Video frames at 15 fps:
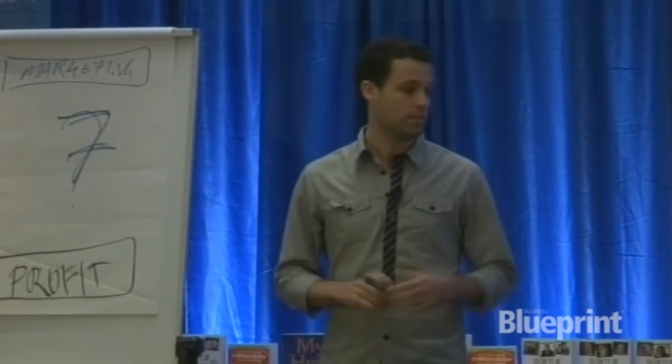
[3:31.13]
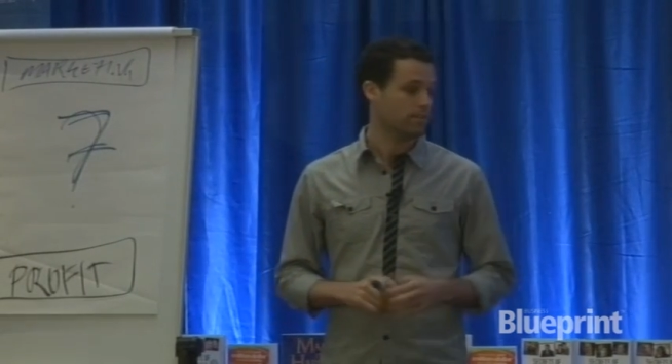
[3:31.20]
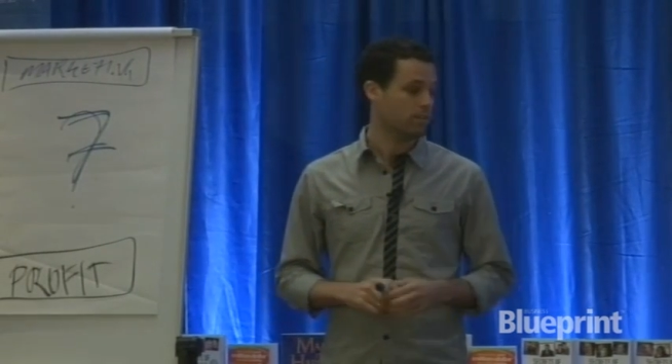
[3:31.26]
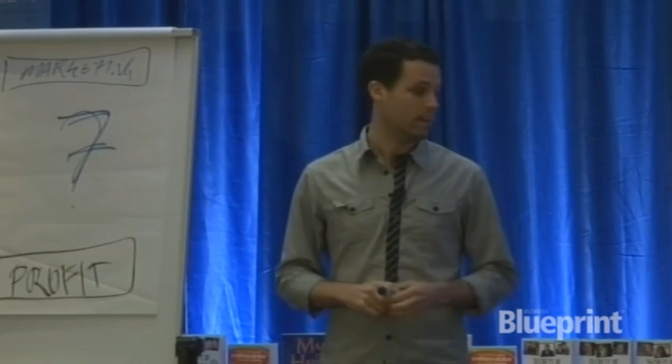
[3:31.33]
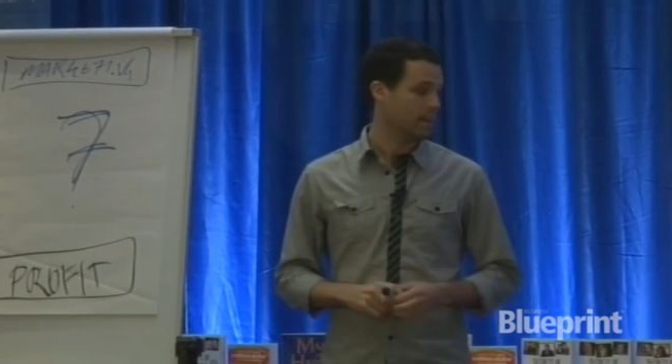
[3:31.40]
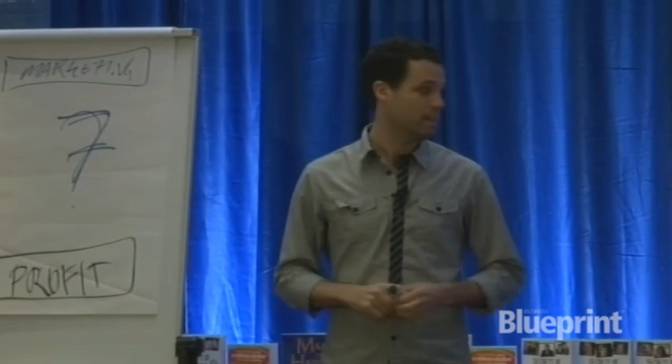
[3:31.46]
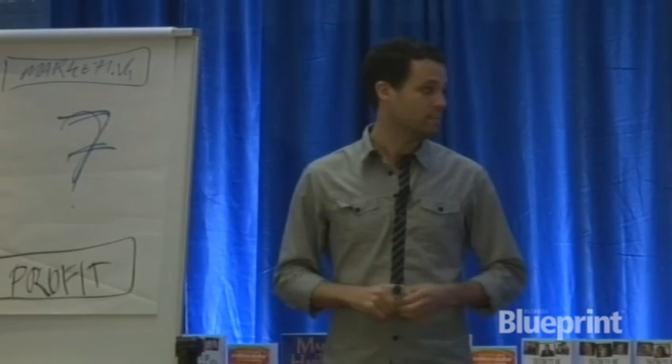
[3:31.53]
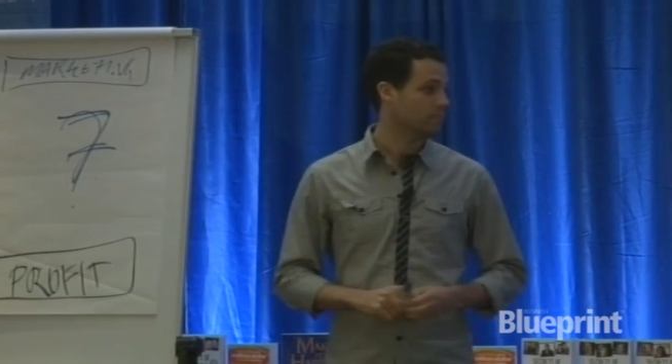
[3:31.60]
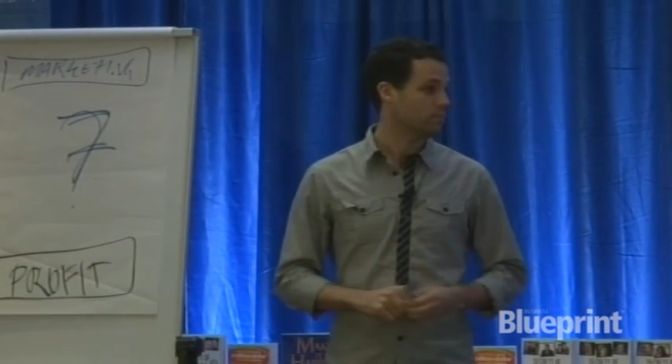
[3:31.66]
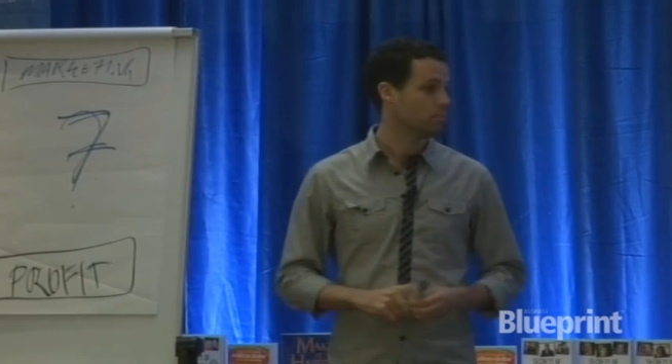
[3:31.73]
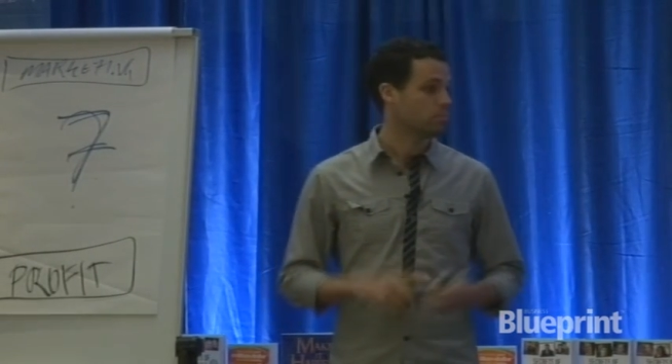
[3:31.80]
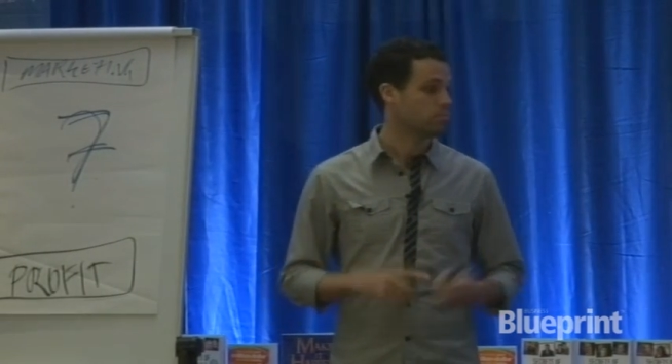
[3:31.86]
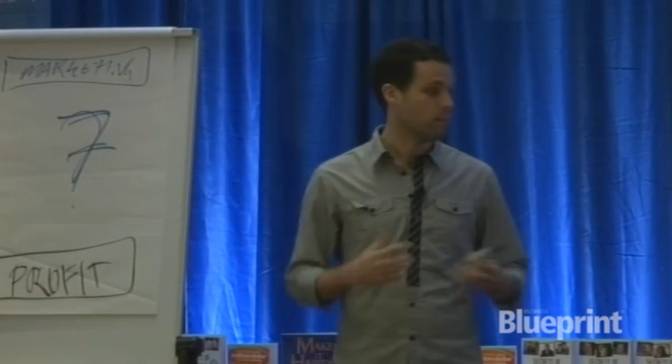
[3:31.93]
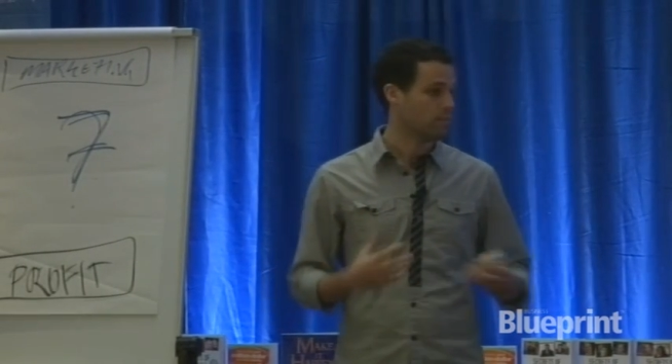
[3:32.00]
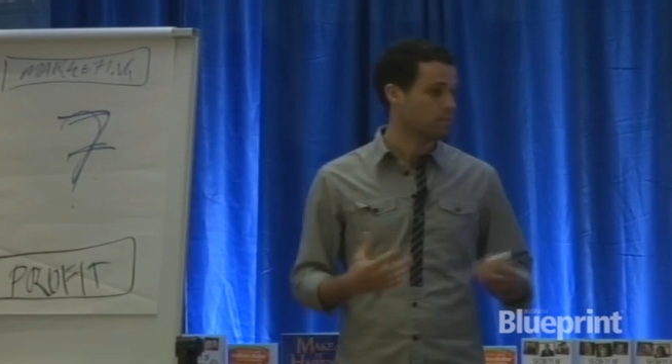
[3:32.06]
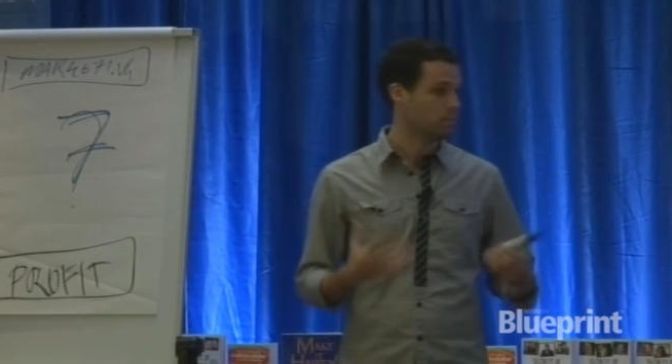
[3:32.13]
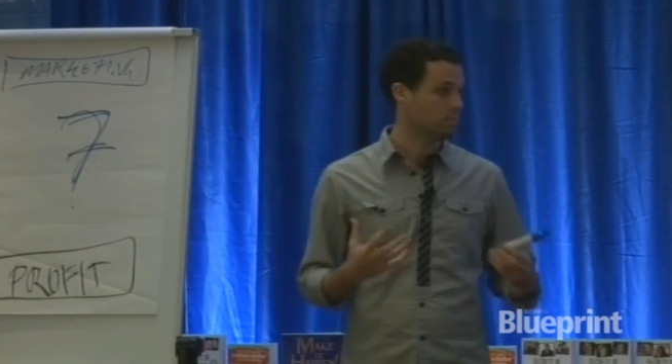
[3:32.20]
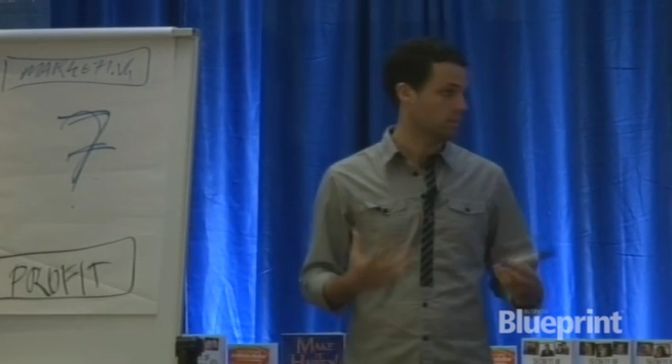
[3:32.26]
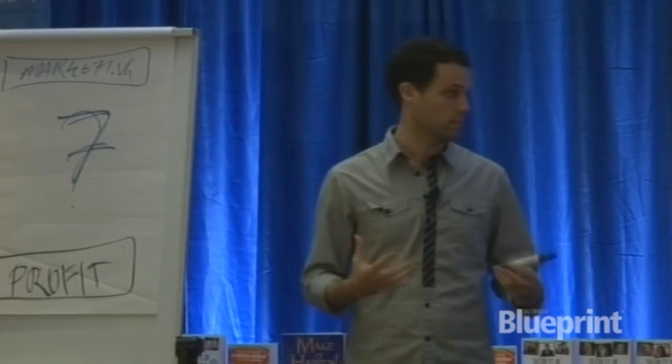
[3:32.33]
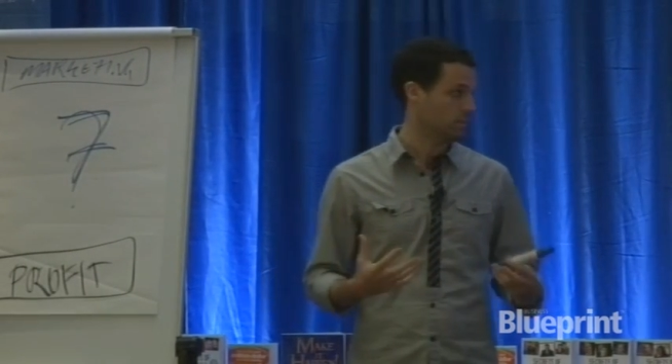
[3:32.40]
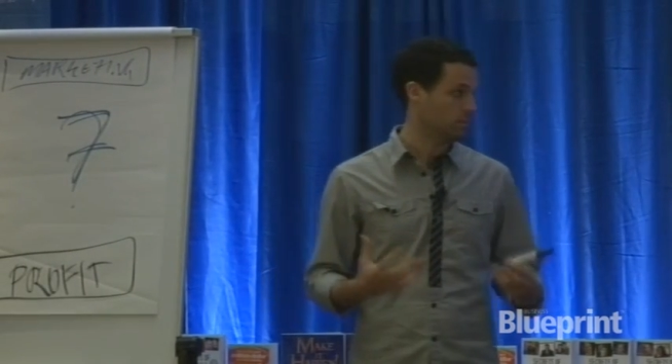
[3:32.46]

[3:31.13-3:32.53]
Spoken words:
very easy from a profitability